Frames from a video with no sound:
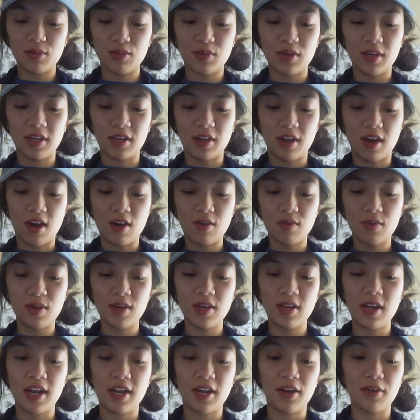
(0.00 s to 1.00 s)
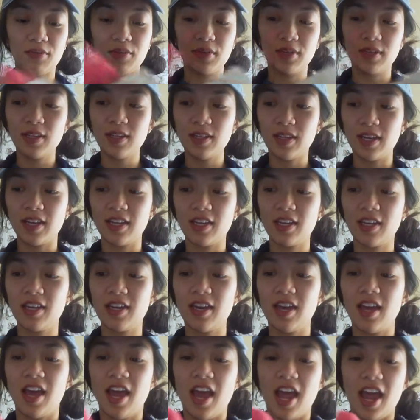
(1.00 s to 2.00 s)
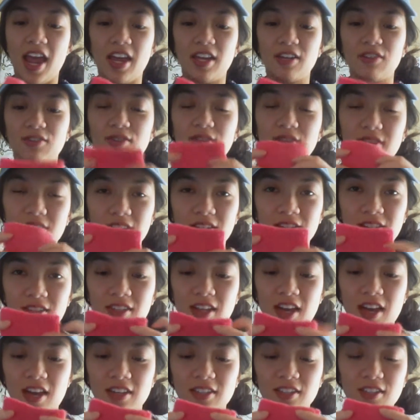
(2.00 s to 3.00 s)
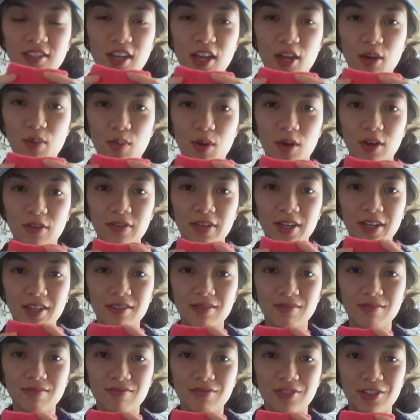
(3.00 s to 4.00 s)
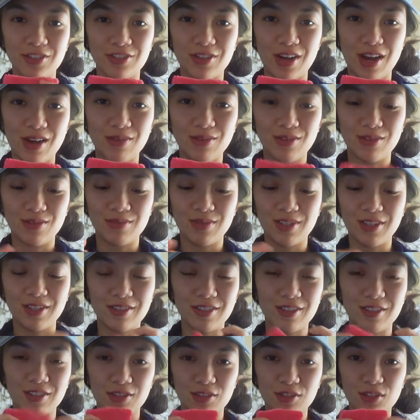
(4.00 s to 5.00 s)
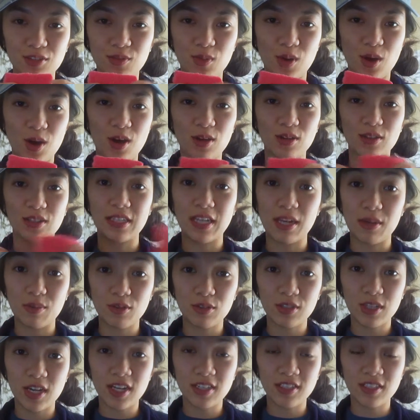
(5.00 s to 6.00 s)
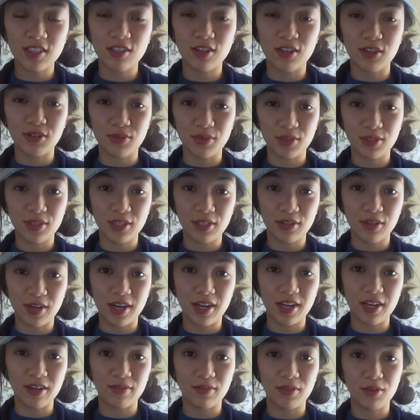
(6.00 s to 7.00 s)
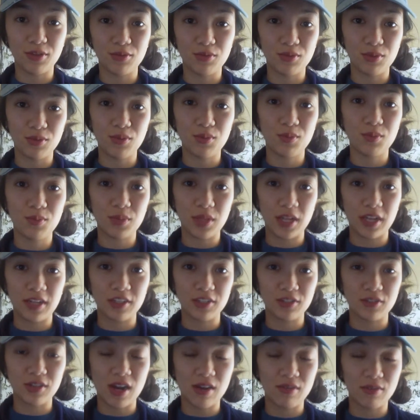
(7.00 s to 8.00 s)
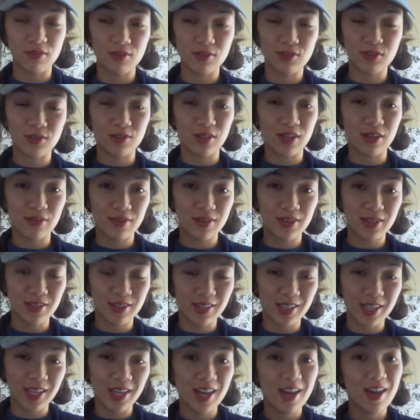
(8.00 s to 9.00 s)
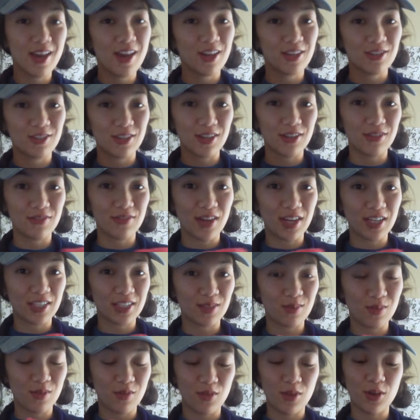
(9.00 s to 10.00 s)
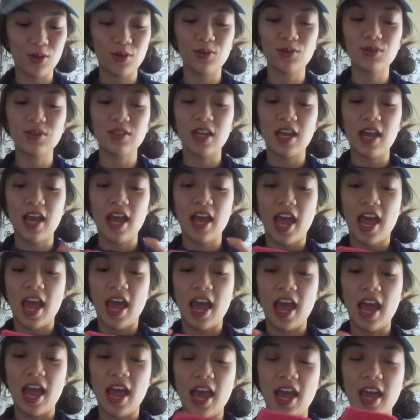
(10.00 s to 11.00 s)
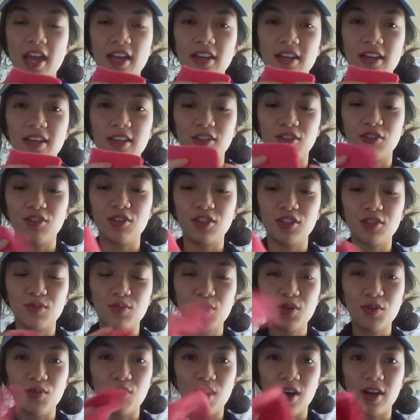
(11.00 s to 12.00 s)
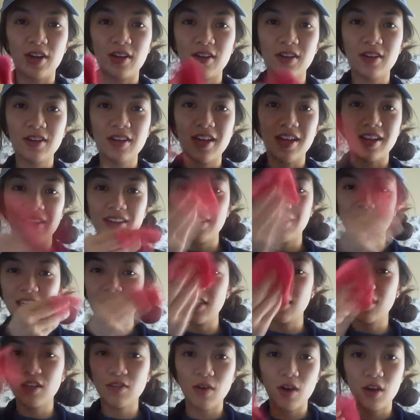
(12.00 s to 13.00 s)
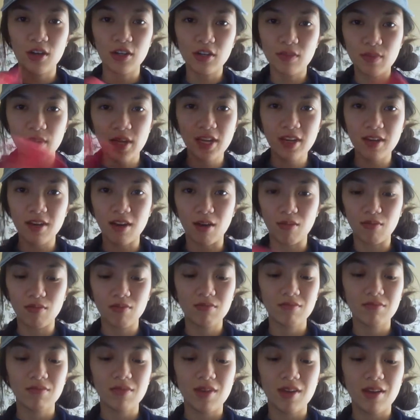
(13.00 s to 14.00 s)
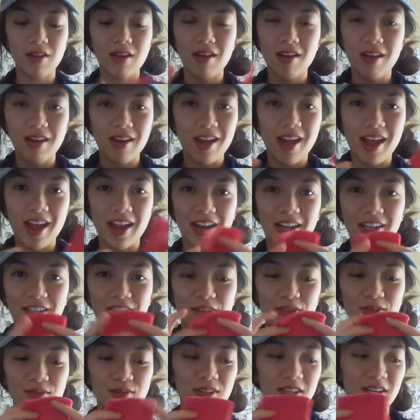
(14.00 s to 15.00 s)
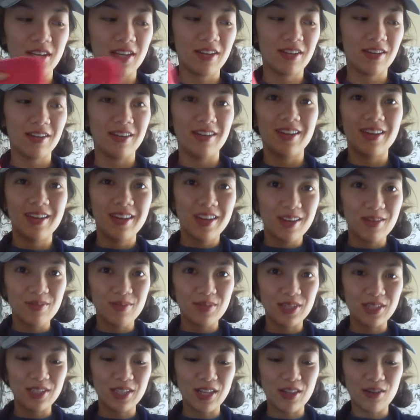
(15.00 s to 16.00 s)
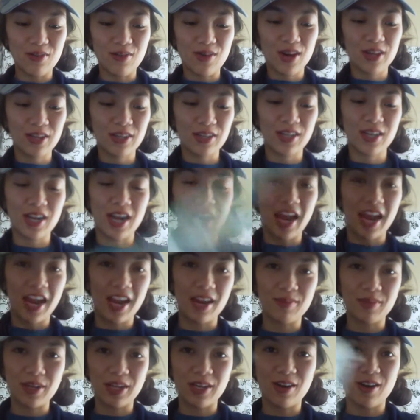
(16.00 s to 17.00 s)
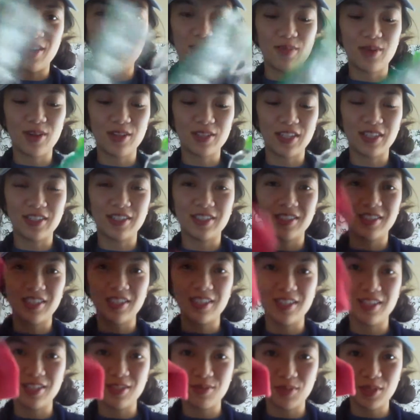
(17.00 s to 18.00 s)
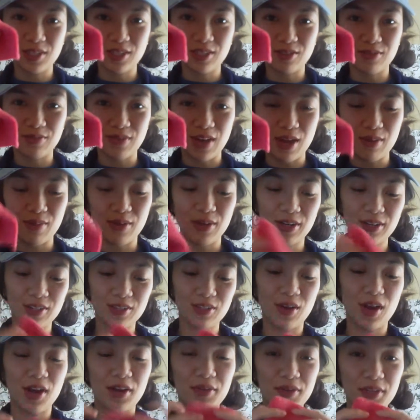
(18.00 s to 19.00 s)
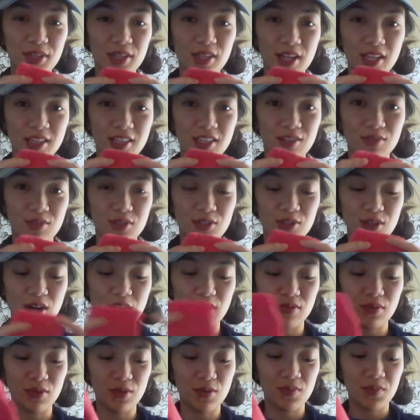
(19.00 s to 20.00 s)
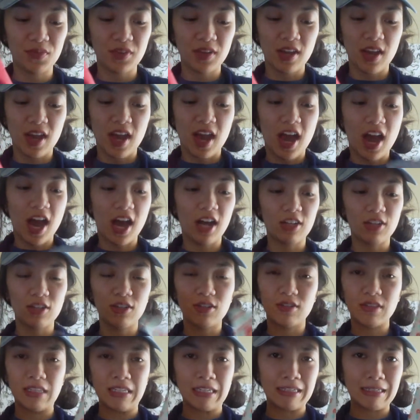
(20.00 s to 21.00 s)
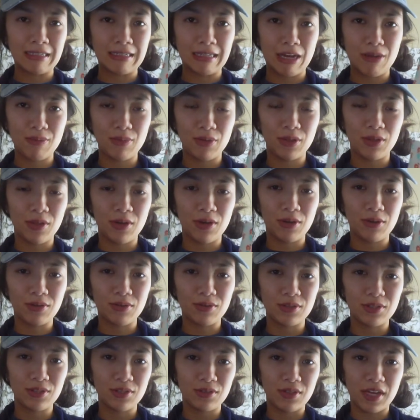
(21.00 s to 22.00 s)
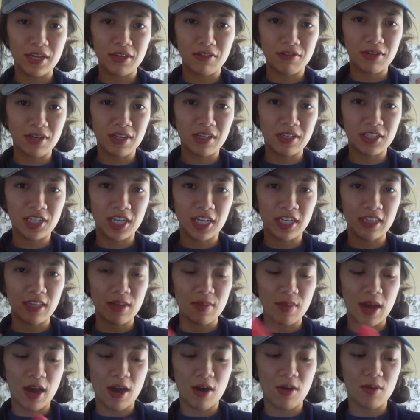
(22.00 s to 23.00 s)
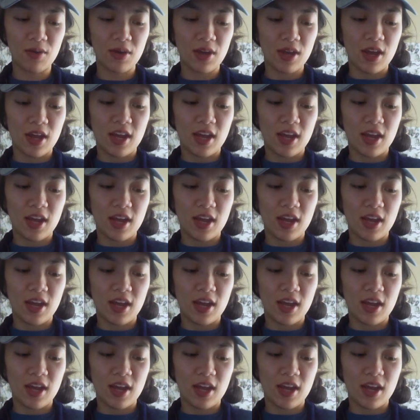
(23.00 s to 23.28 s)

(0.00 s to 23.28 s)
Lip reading: So I got one and I really like it, and this size is like perfect for travel because it's so small. Sample sizes are really great if you plan to travel, so definitely try to find some of those. And you just put water on it and it takes off all your makeup. And I don't need micellar water and my cotton balls. I just need this piece of fabric. So I really like this for travel. I'll link it down below so that you can check them out.